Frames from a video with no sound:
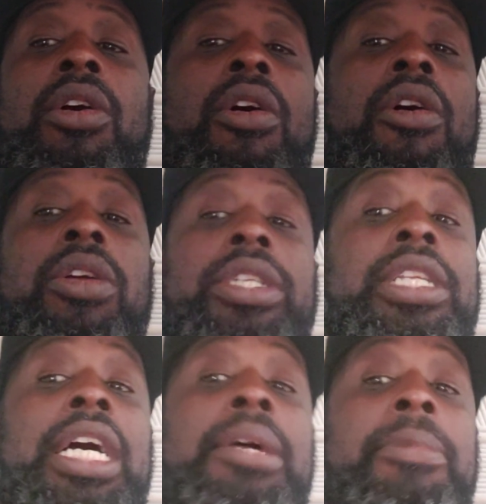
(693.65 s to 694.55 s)
All the
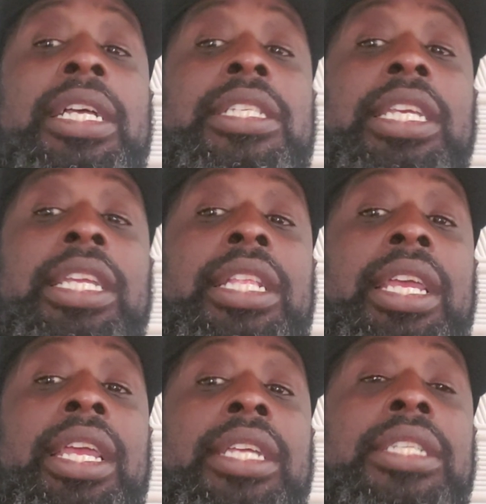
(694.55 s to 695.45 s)
time I see
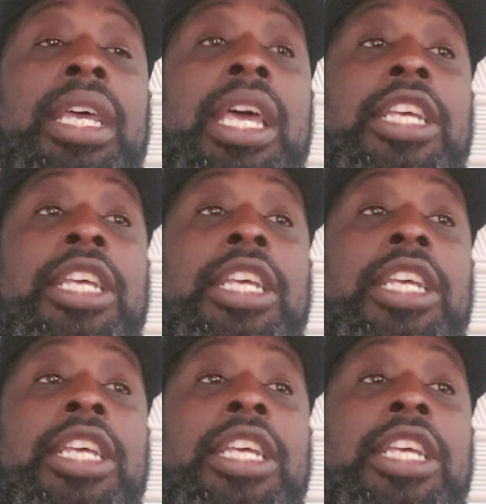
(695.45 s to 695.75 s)
things.